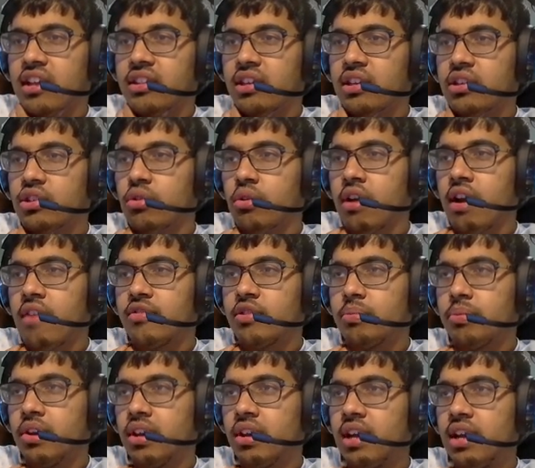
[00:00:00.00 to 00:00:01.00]
I think Togo have to
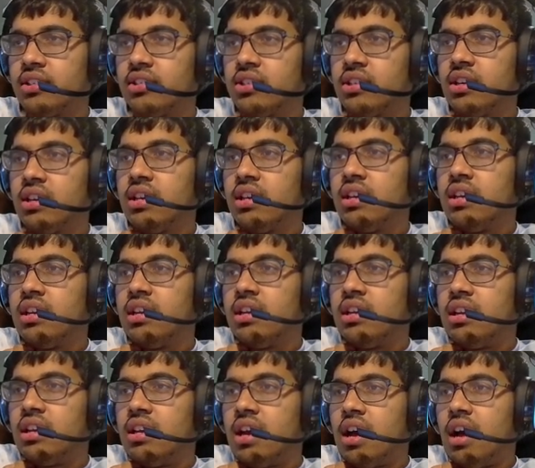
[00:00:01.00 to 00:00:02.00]
play against,
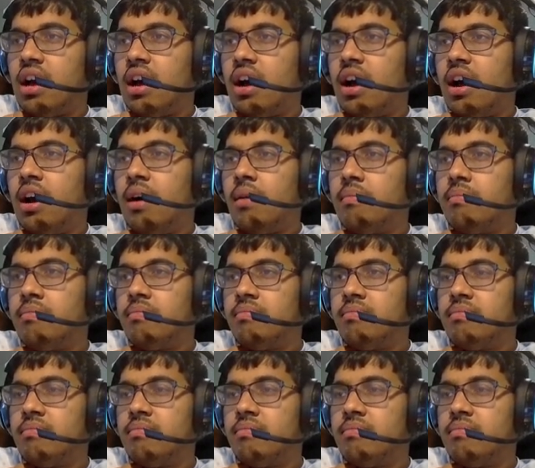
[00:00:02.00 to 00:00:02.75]
um,